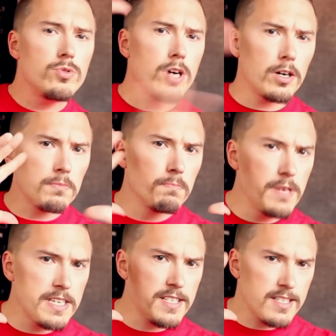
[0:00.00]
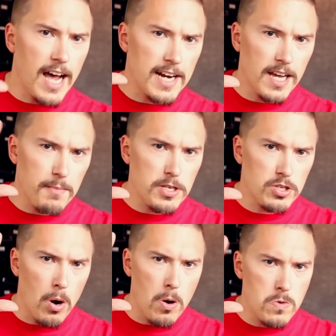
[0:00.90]
not miss that
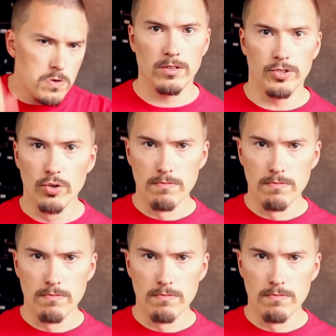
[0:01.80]
episode. You